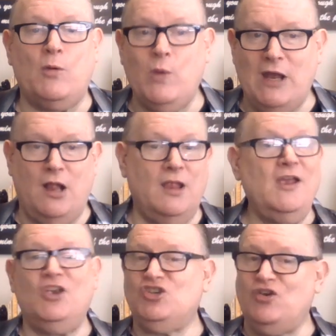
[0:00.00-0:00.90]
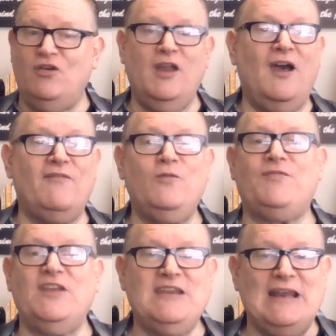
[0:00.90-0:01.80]
Well, sure enough, with
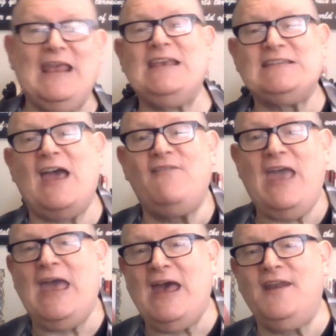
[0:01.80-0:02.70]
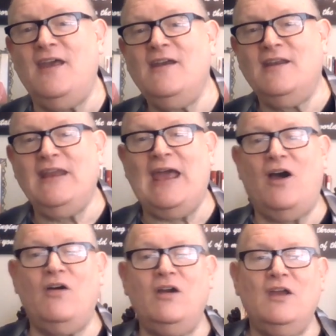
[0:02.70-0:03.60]
the delays I've had
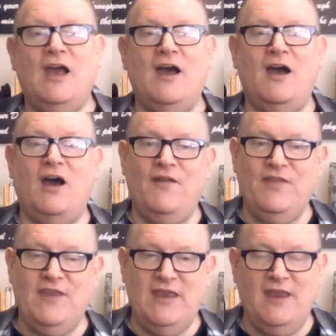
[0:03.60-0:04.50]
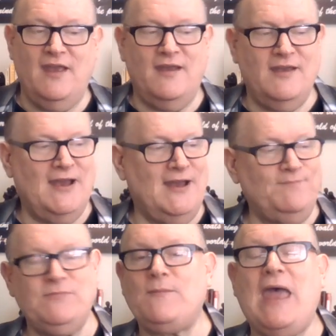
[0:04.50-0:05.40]
now uh, on the um,